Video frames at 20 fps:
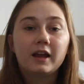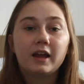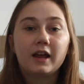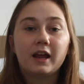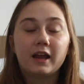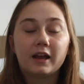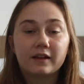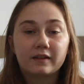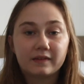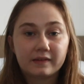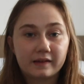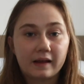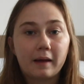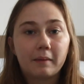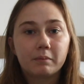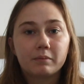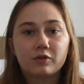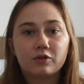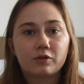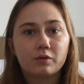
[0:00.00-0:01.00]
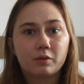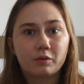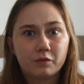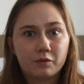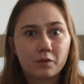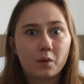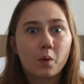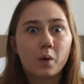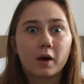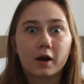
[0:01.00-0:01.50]
except
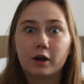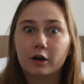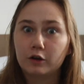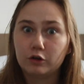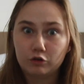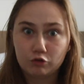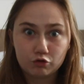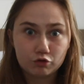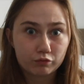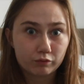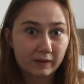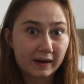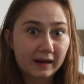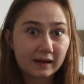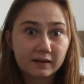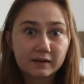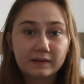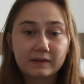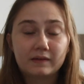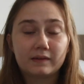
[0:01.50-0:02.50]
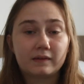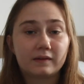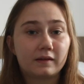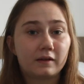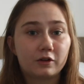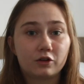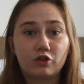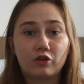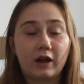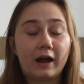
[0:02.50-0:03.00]
for drinks
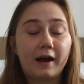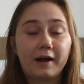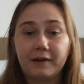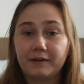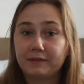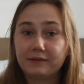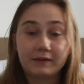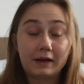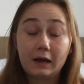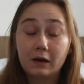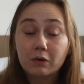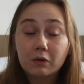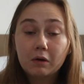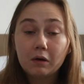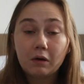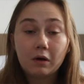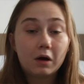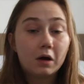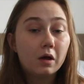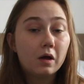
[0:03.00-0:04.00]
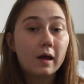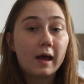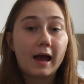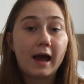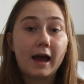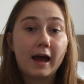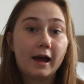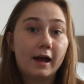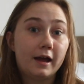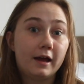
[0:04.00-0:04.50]
such as alcohol
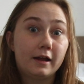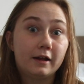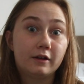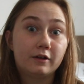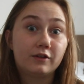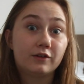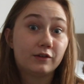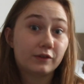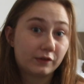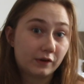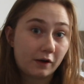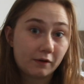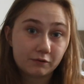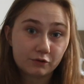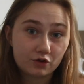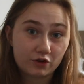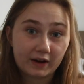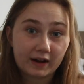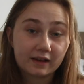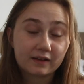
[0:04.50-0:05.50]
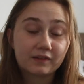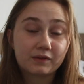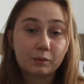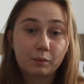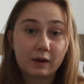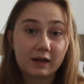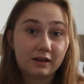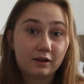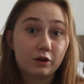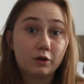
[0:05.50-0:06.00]
and soft drinks
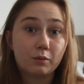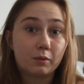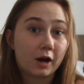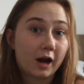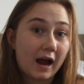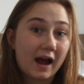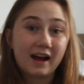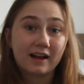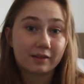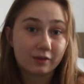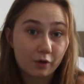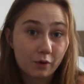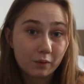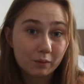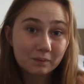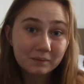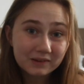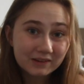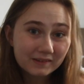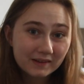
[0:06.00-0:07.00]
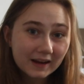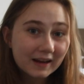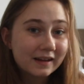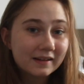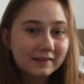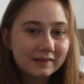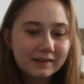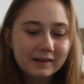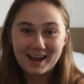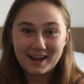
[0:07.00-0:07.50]
when you were at the
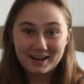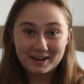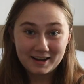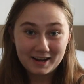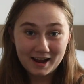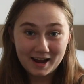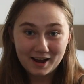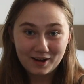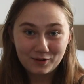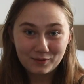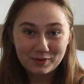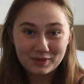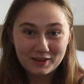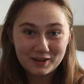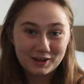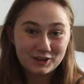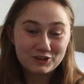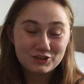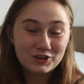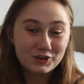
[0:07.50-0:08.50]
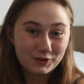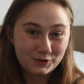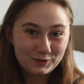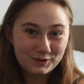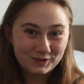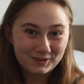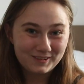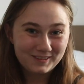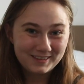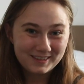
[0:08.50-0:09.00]
homestays. And now the
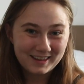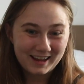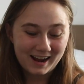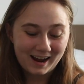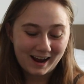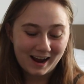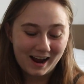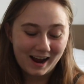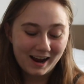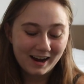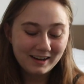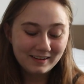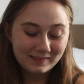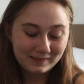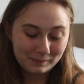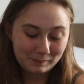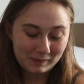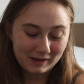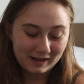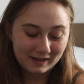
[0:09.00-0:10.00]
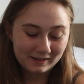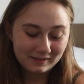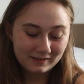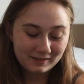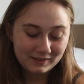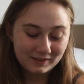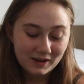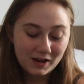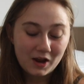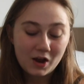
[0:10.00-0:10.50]
total that I
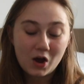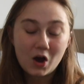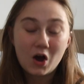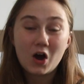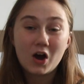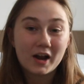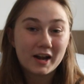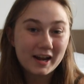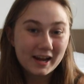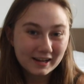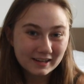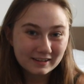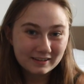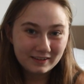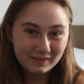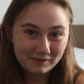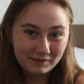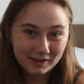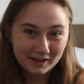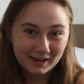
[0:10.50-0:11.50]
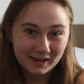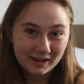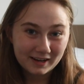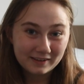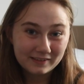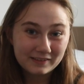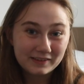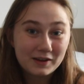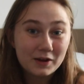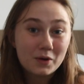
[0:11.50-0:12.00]
spent on
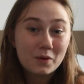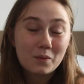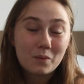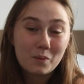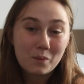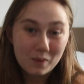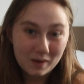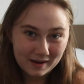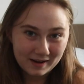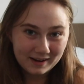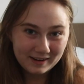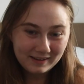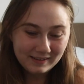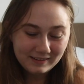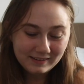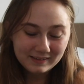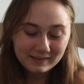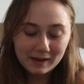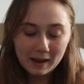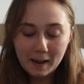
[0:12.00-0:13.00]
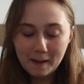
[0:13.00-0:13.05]
activities was